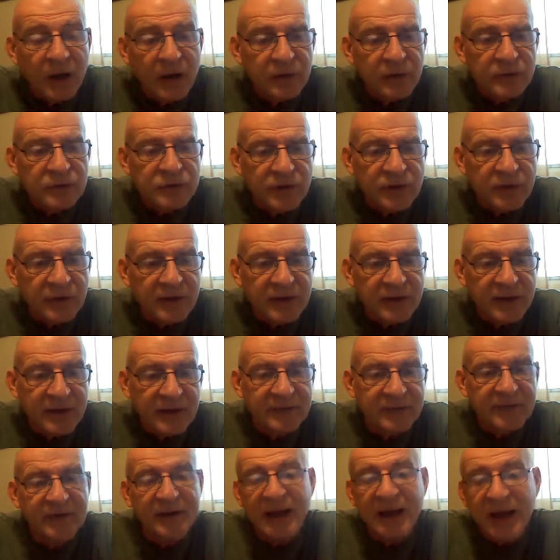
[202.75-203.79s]
Who's doing
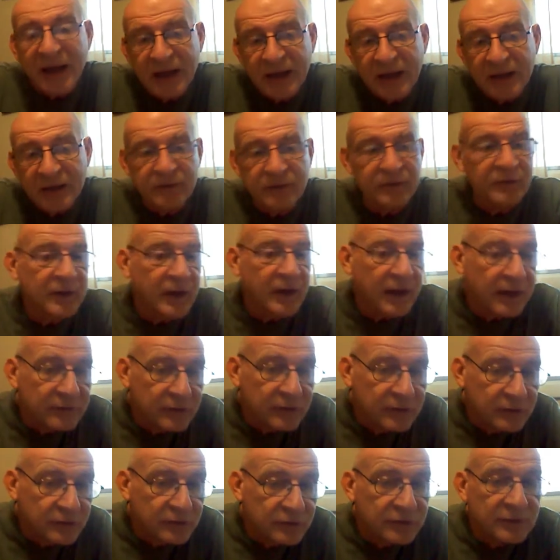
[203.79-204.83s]
this? Again, you can
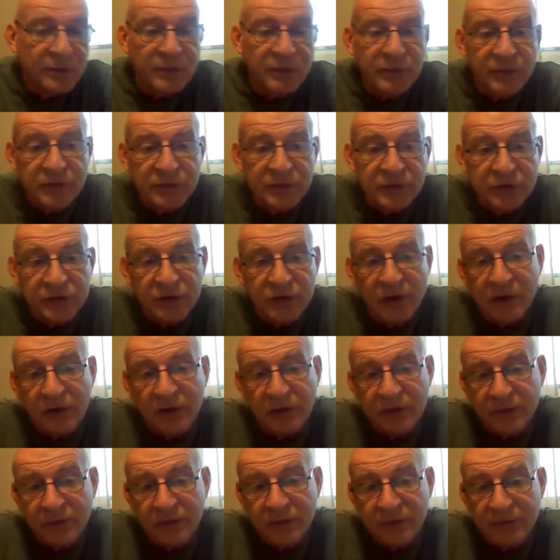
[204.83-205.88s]
have your troubadours, your
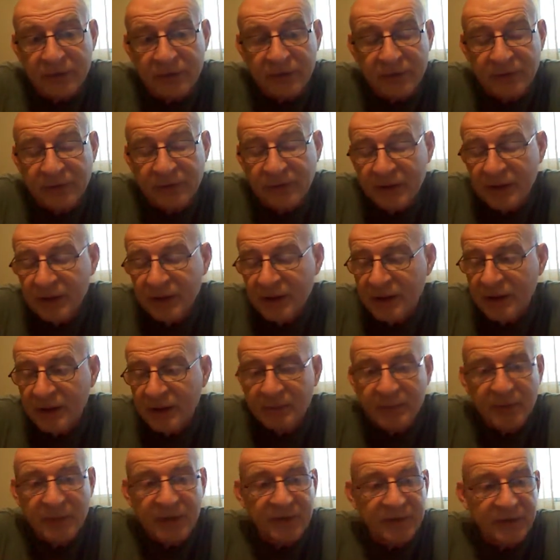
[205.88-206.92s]
jongleurs, or
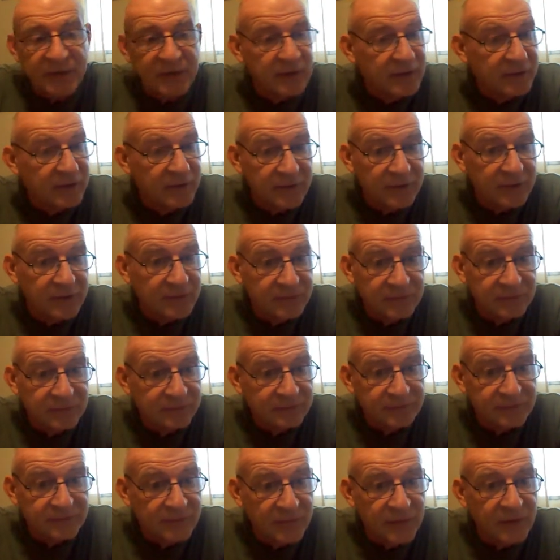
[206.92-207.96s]
minnesingers.
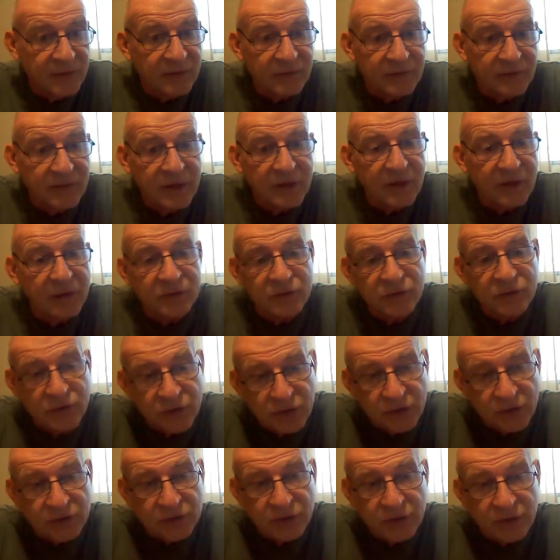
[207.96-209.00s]
They're not
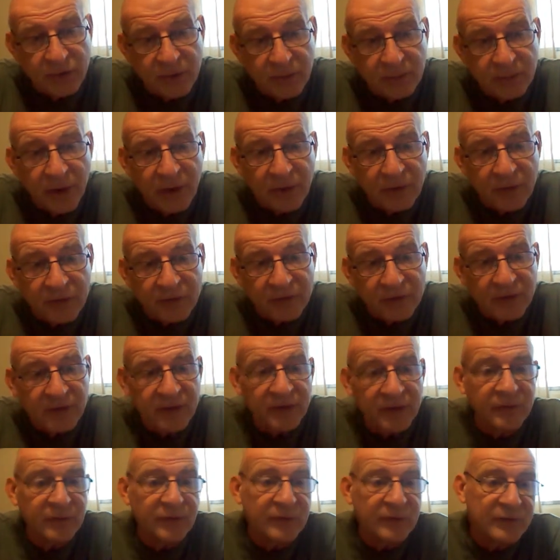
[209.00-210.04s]
just doing
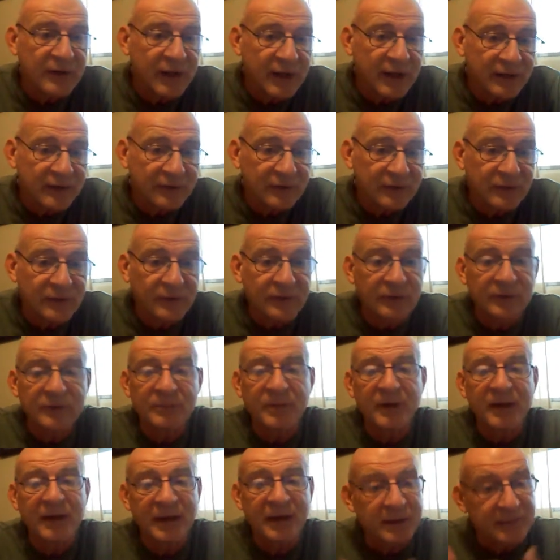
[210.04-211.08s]
poetry or telling
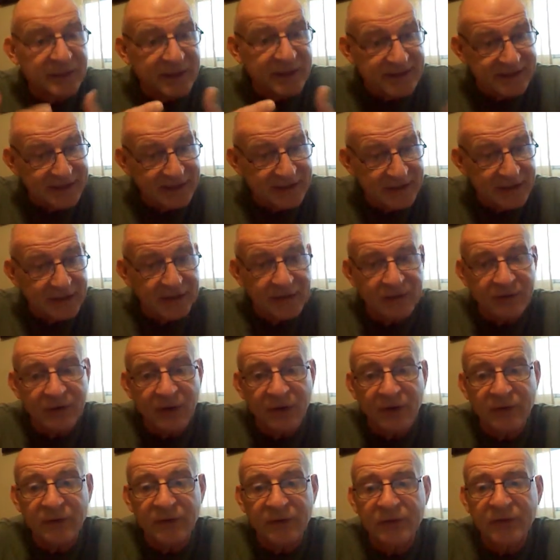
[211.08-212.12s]
stories, but they can be singing
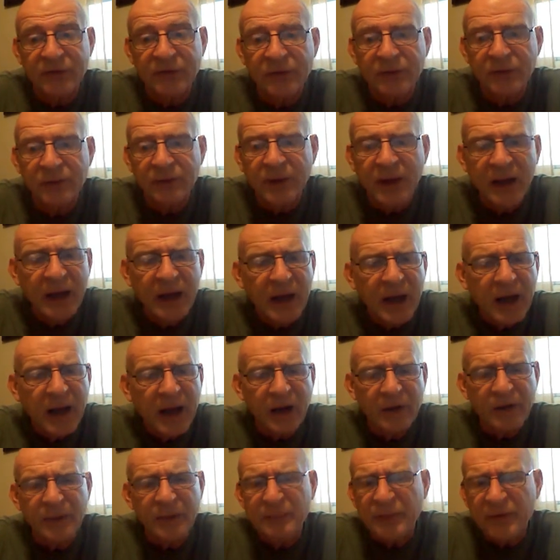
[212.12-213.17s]
songs too.
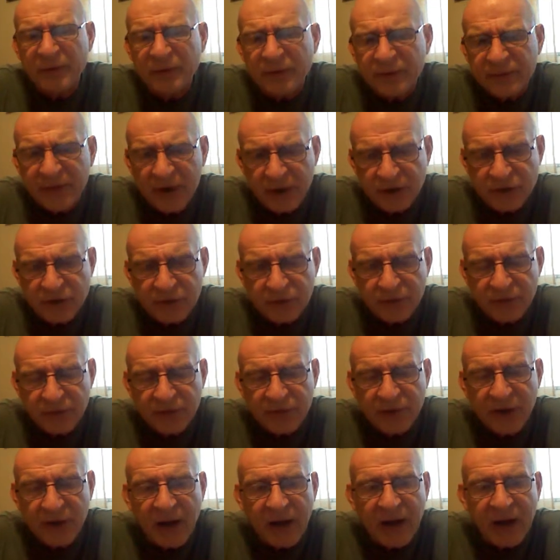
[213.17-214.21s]
On the professional
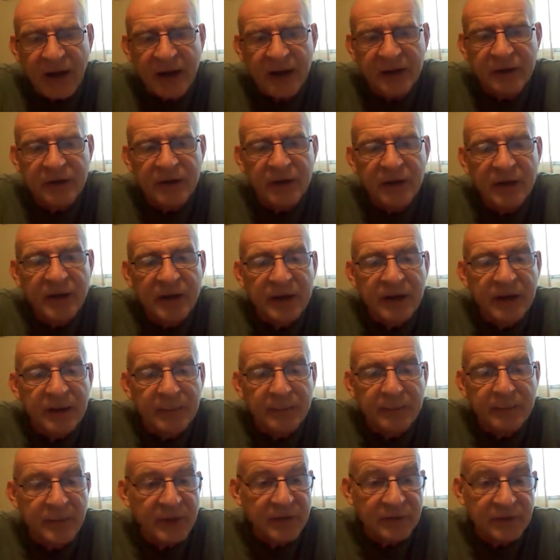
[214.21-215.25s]
side,
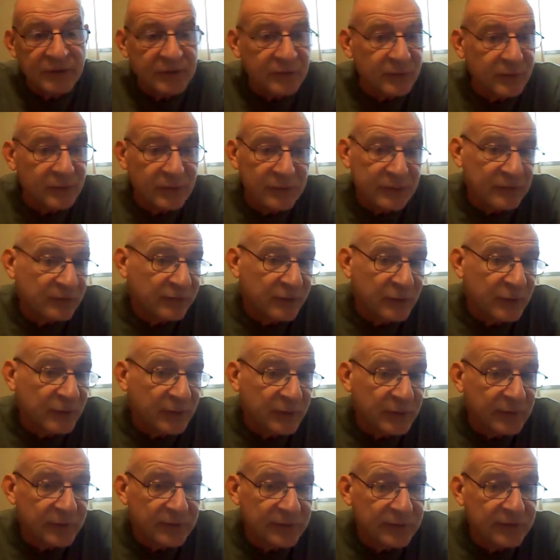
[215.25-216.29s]
minstrels, of
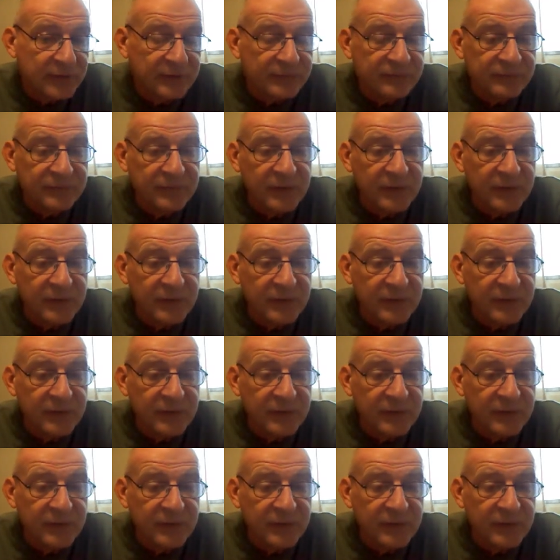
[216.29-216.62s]
course.